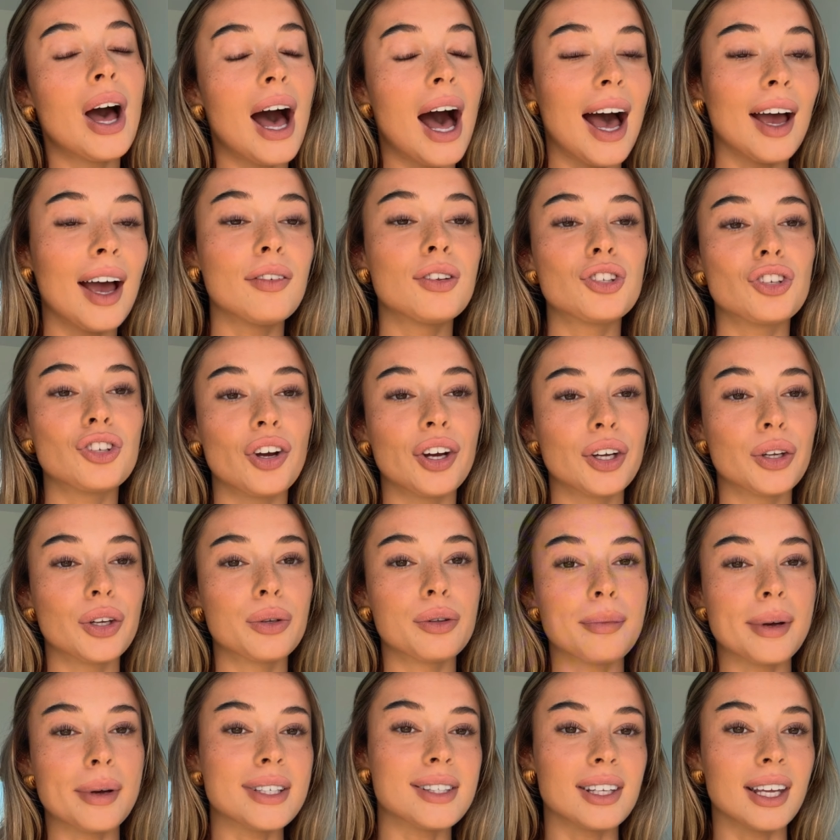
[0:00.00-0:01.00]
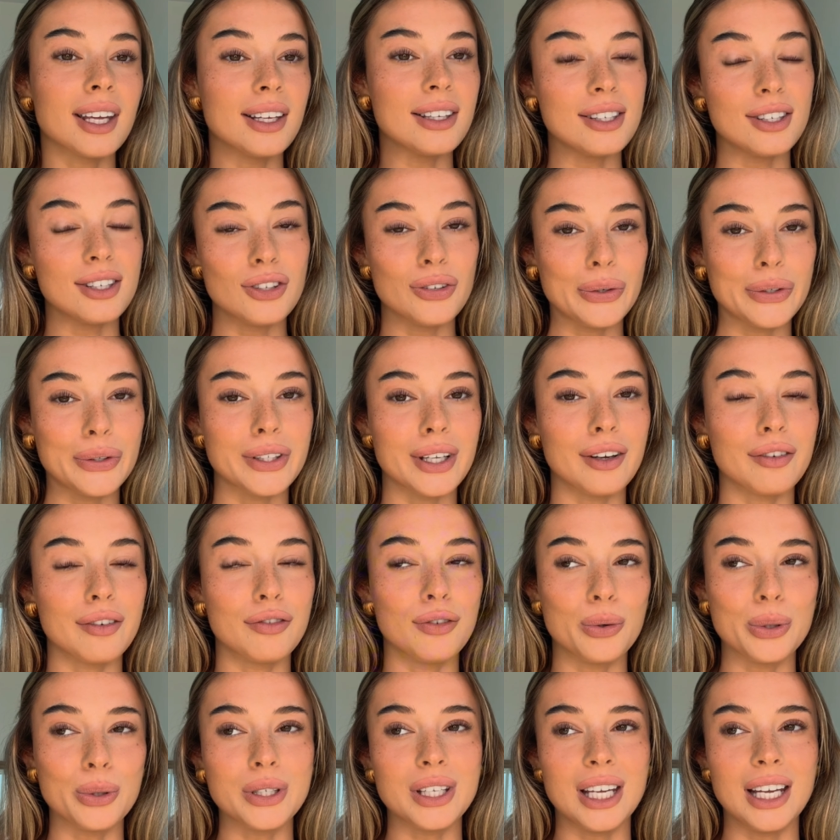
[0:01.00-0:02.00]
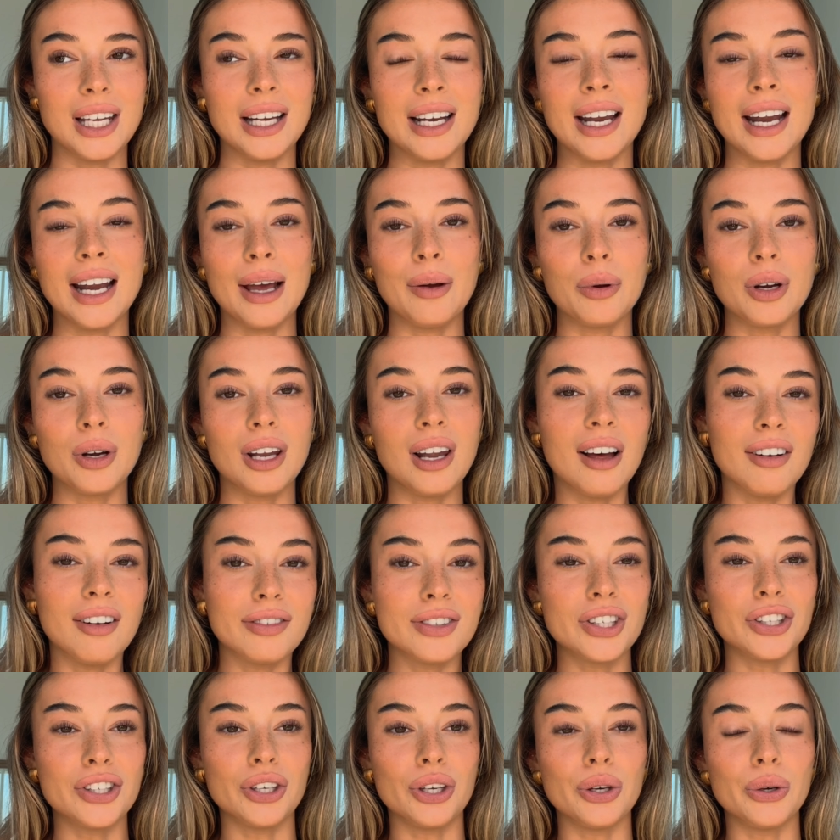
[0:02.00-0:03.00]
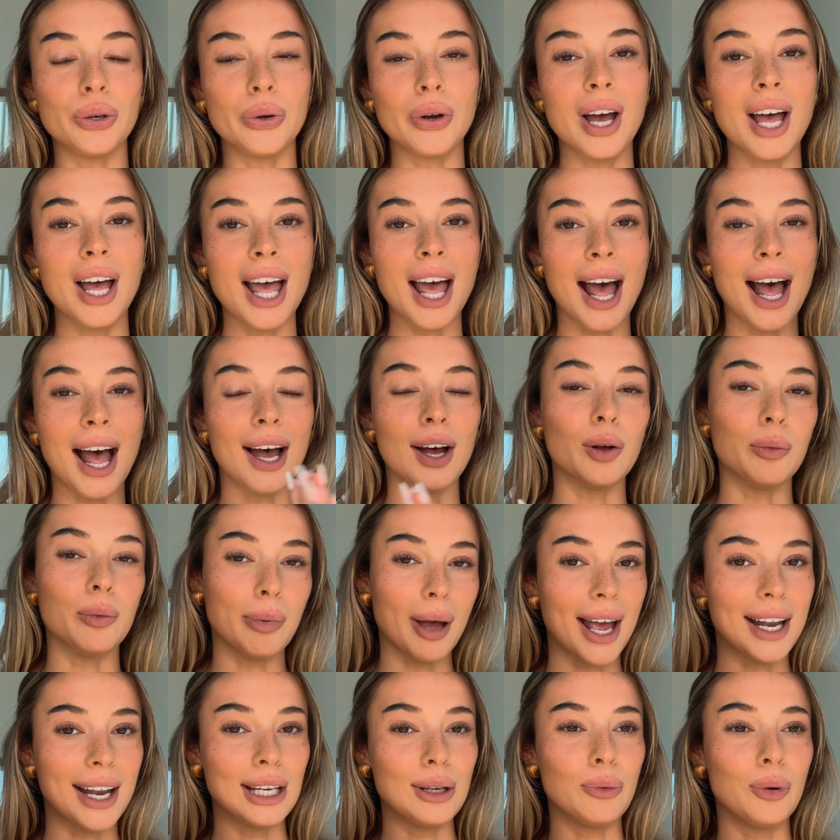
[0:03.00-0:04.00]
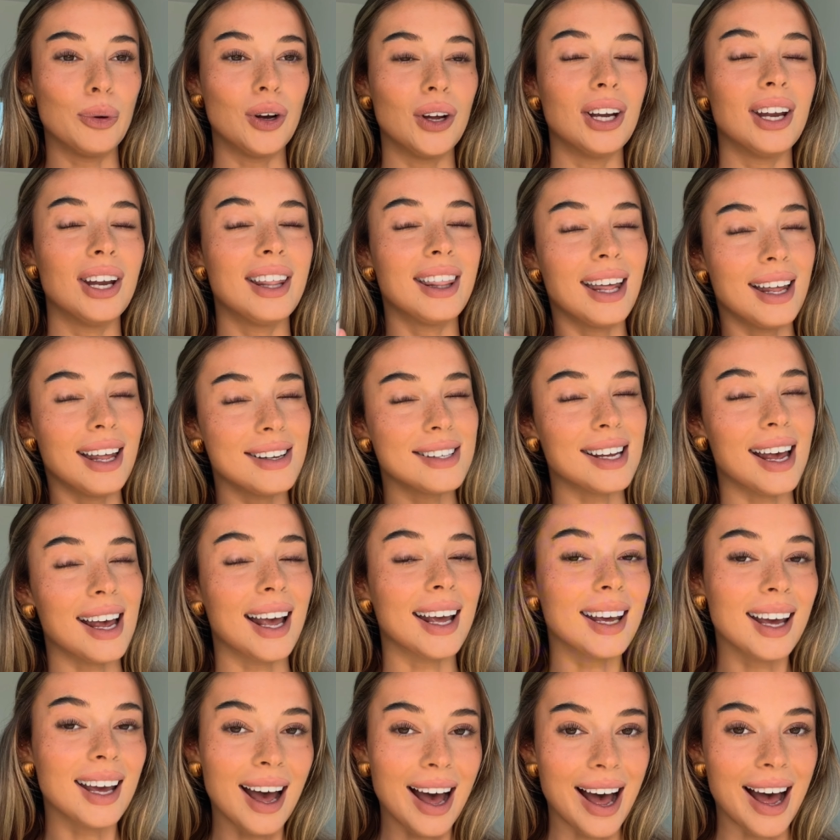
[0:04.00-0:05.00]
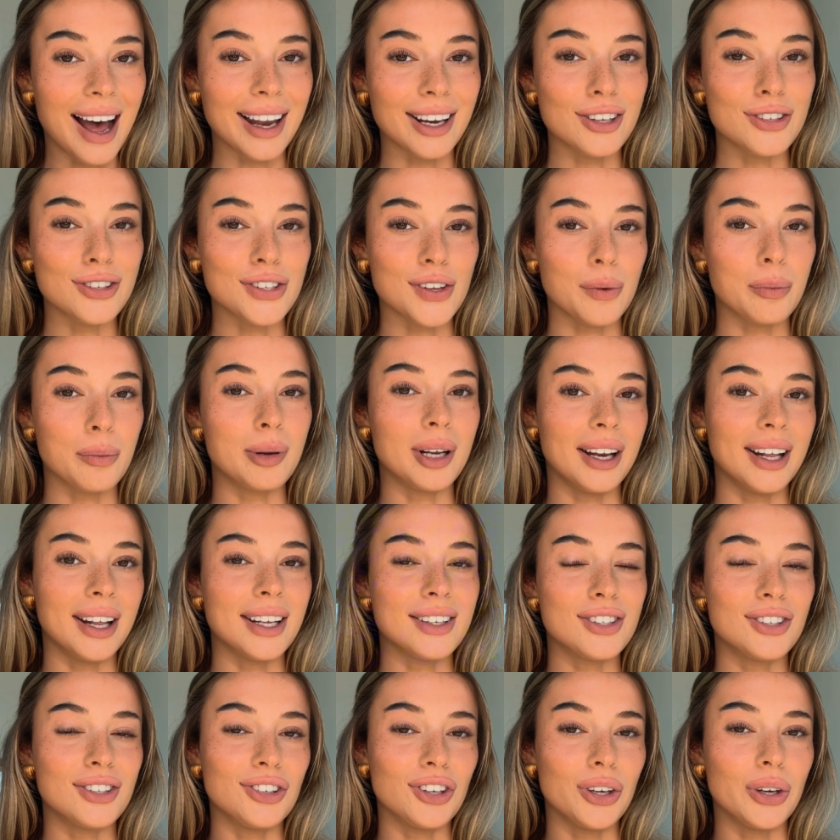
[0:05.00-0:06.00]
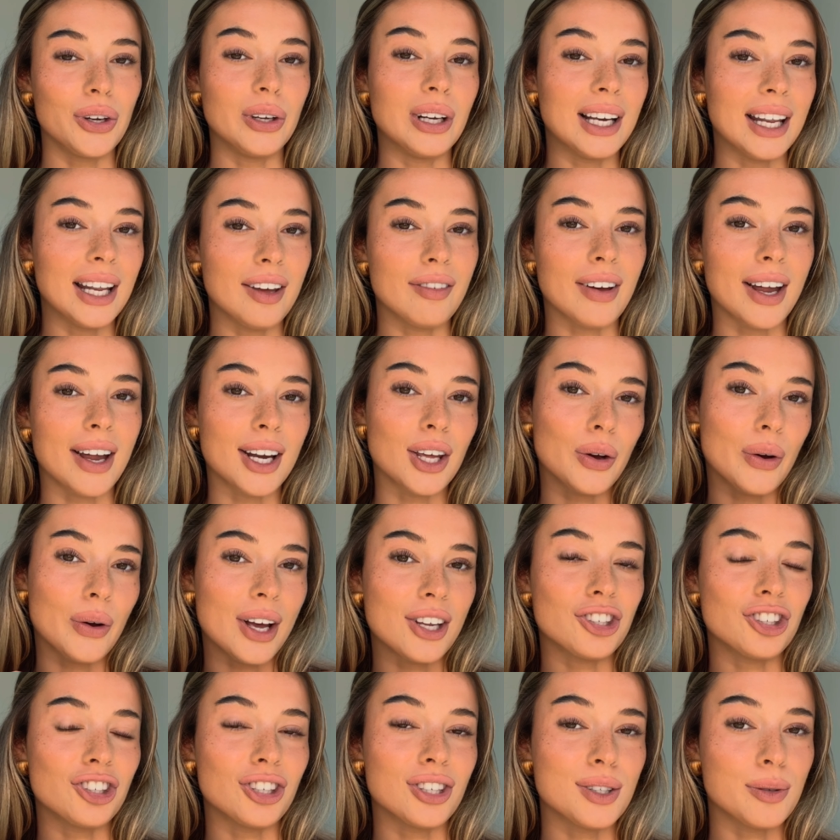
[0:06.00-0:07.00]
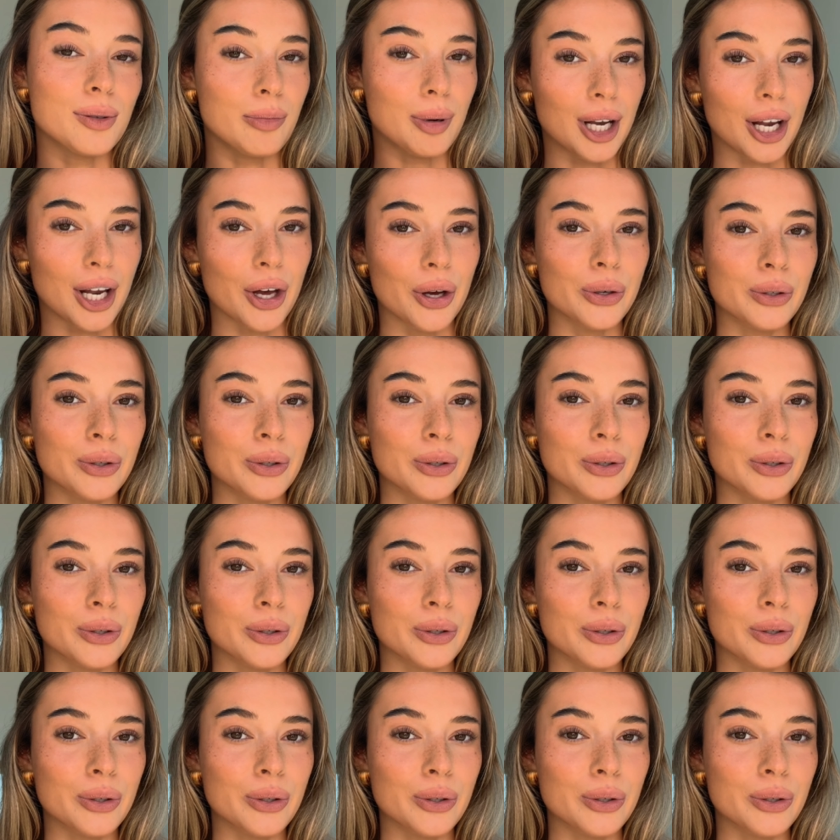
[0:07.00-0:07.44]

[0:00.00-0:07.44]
I've struggled with my skin since I was like 14, and I would love to help anyone that I can, so please do leave any questions below.